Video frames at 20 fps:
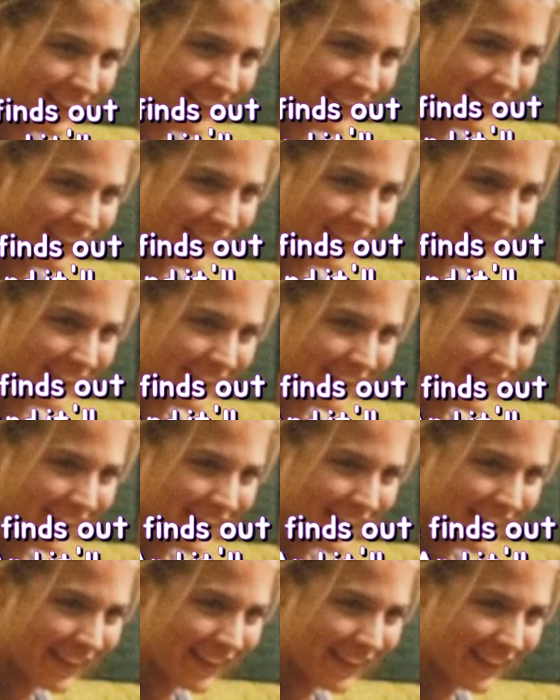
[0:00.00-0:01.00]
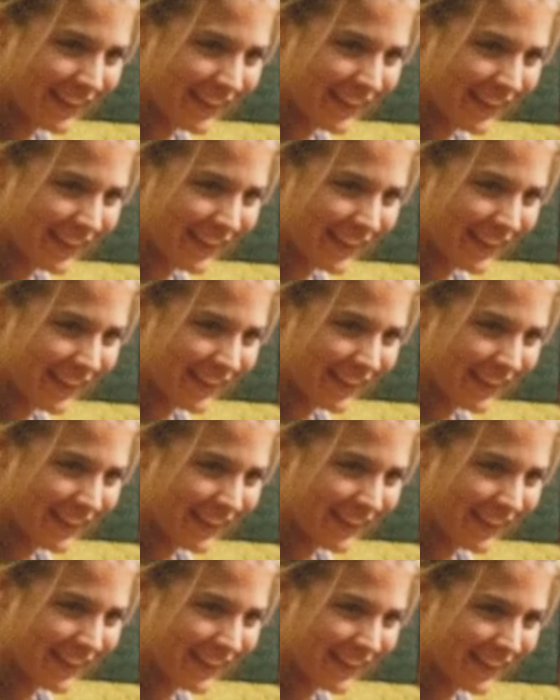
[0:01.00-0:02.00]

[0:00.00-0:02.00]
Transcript: Nothing is said.